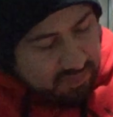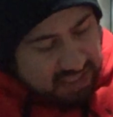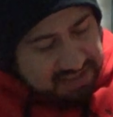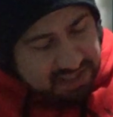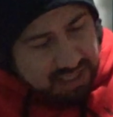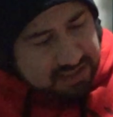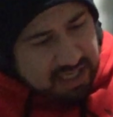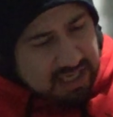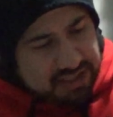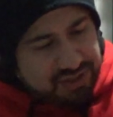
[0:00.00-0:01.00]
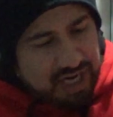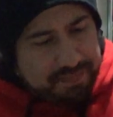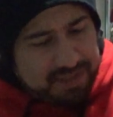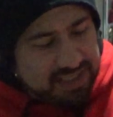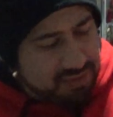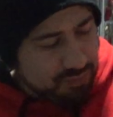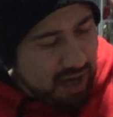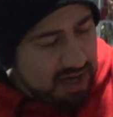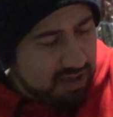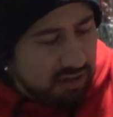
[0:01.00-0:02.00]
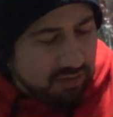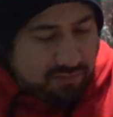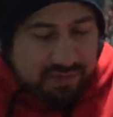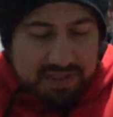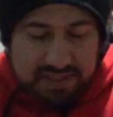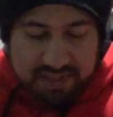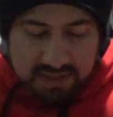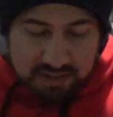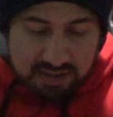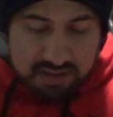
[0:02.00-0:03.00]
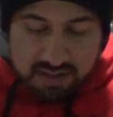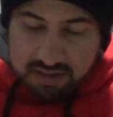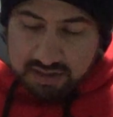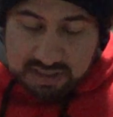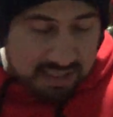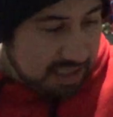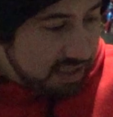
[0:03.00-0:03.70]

It's got uh, Japanese writing all over this. The